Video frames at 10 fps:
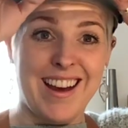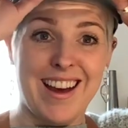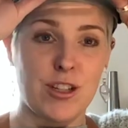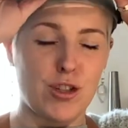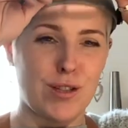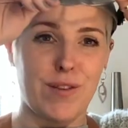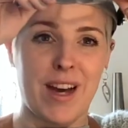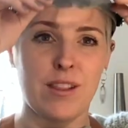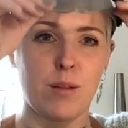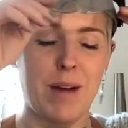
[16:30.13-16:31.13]
I just
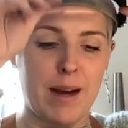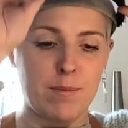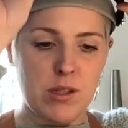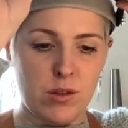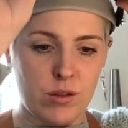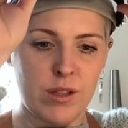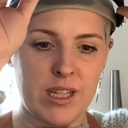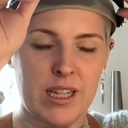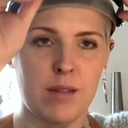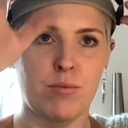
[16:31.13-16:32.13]
find them
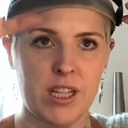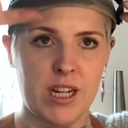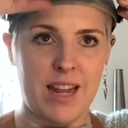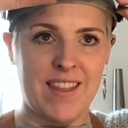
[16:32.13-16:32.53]
absolutely brilliant.